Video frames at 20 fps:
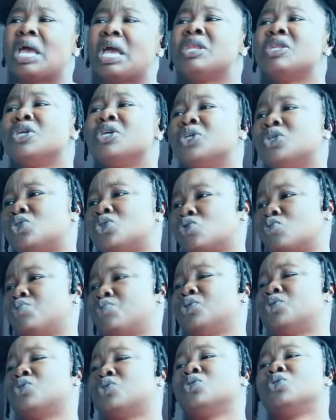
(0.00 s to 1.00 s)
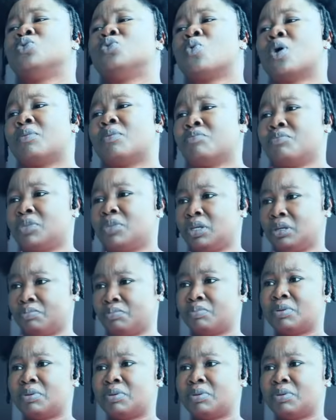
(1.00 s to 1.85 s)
any issue between you and me.